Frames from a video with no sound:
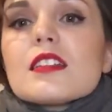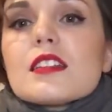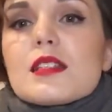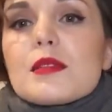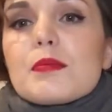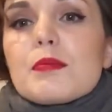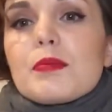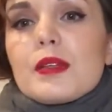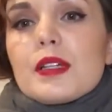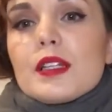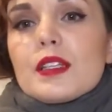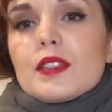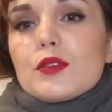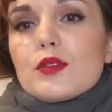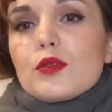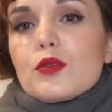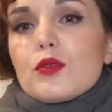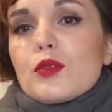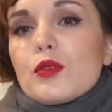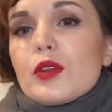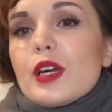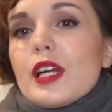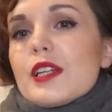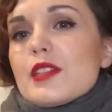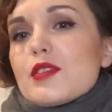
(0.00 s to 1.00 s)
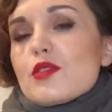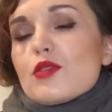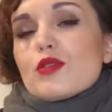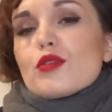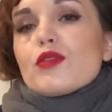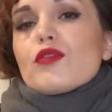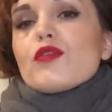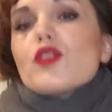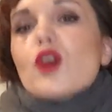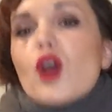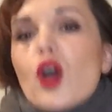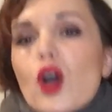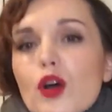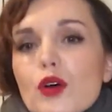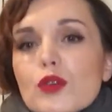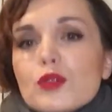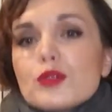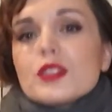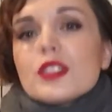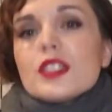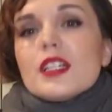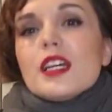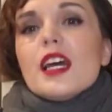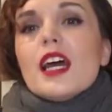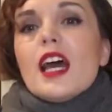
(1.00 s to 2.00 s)
zip it, or any sort of
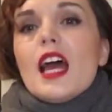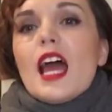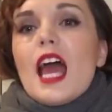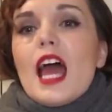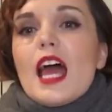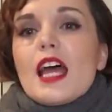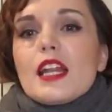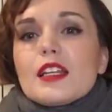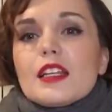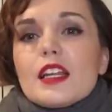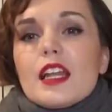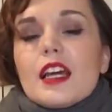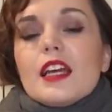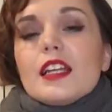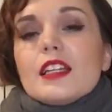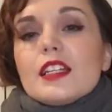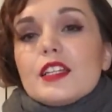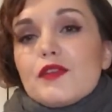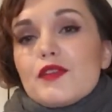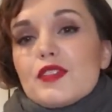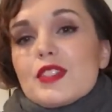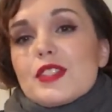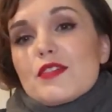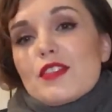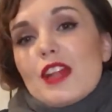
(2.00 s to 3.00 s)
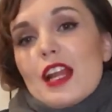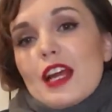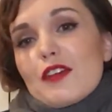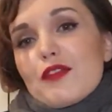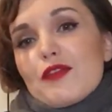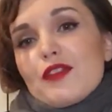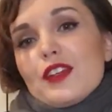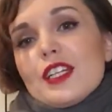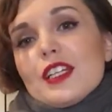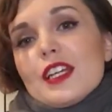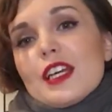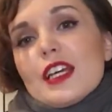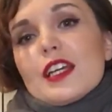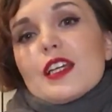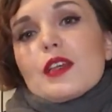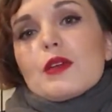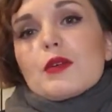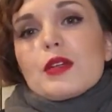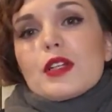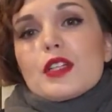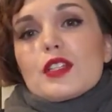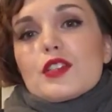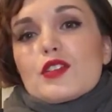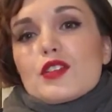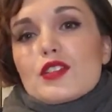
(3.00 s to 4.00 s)
coat, and if it's like V-neck, you
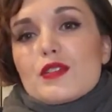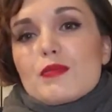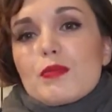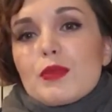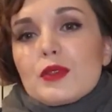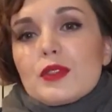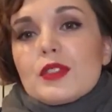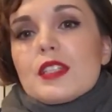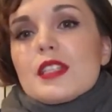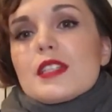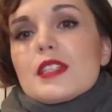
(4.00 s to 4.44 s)
can just put